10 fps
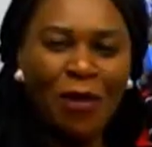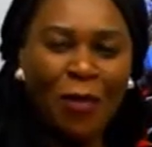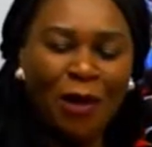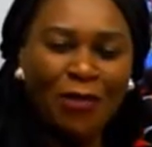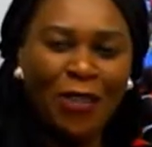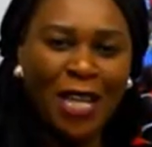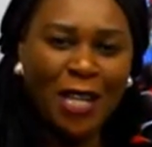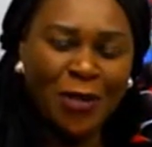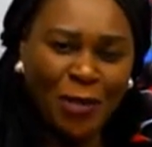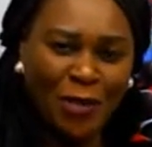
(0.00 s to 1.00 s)
Well,
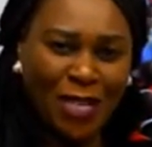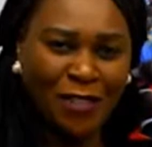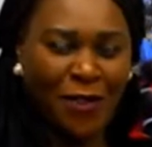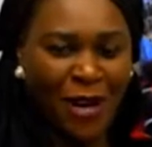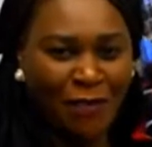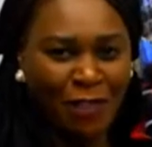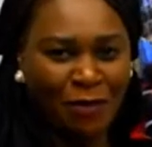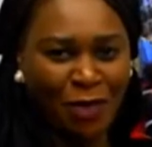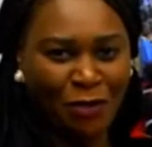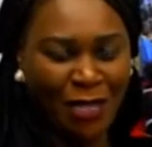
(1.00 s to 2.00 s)
thank you so much for having
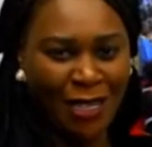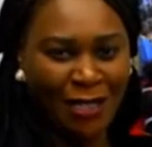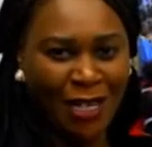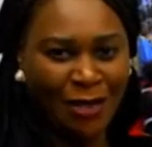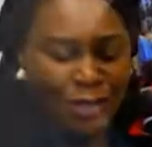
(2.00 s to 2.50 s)
been with us. I was